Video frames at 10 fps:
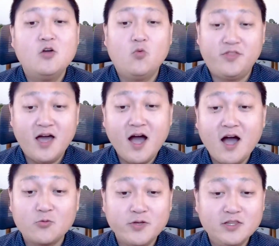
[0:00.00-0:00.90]
with
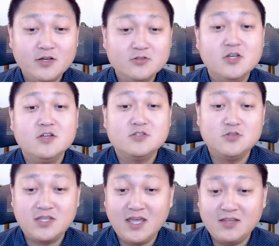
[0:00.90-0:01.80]
hot reload to
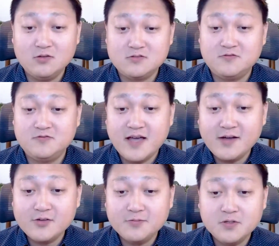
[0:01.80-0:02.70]
gain those
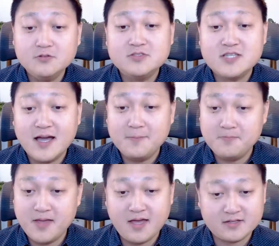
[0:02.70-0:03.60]
valuable time
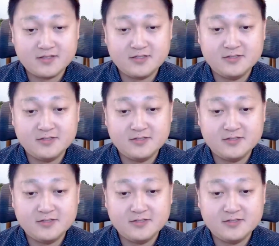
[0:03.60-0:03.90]
back.